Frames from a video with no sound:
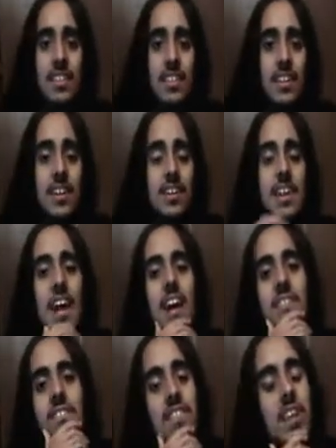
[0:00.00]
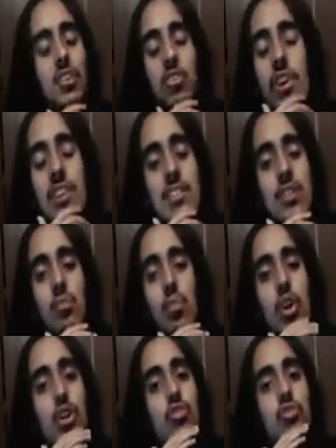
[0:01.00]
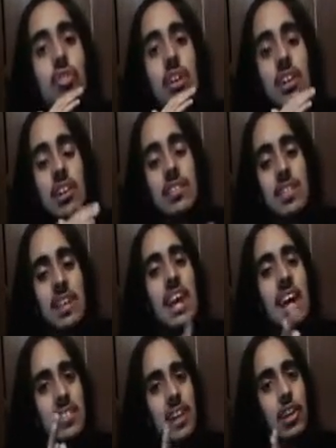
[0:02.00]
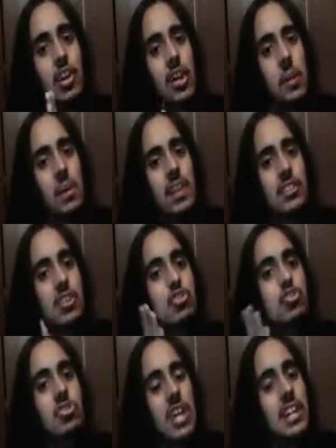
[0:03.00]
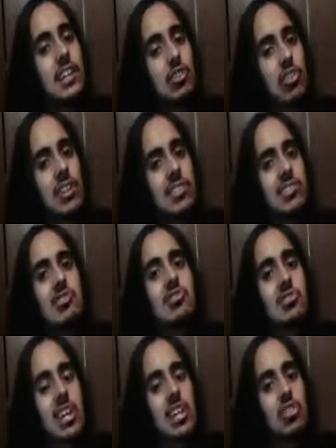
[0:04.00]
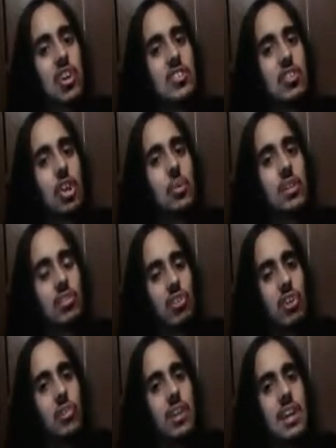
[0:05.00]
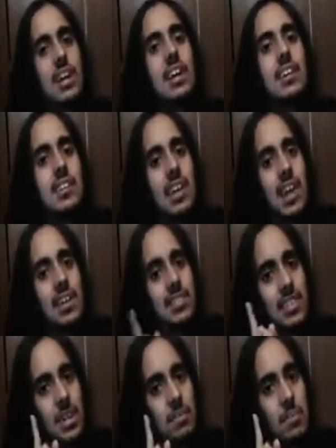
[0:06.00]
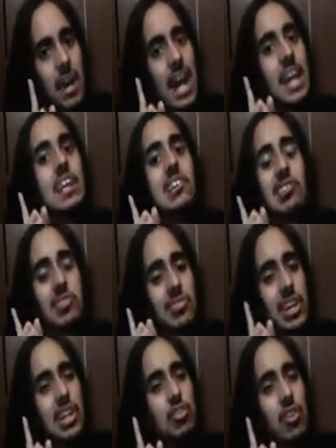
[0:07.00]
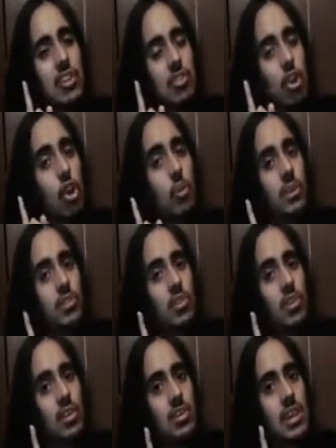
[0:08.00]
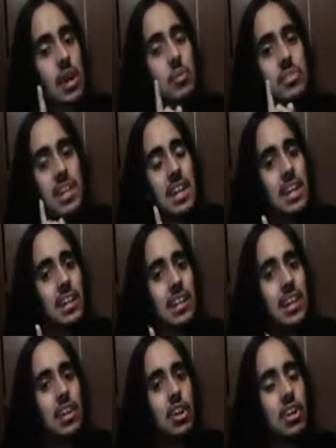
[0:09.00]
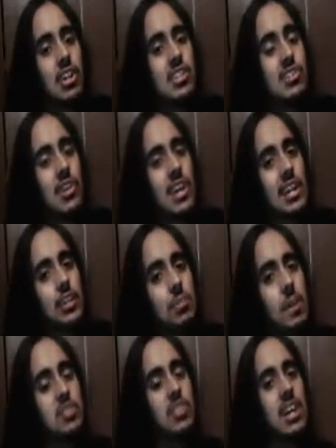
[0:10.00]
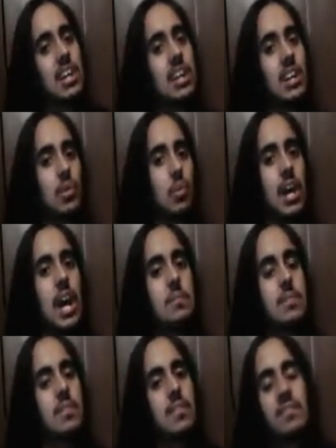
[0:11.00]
So yeah, the credits is what, because yes, I know you're gonna be like, did you stay the credits? Did you stay the credits all the way through? Yes, I actually stayed the credits all the way through, because I was thinking, like, are they gonna show a special ending, like what happened?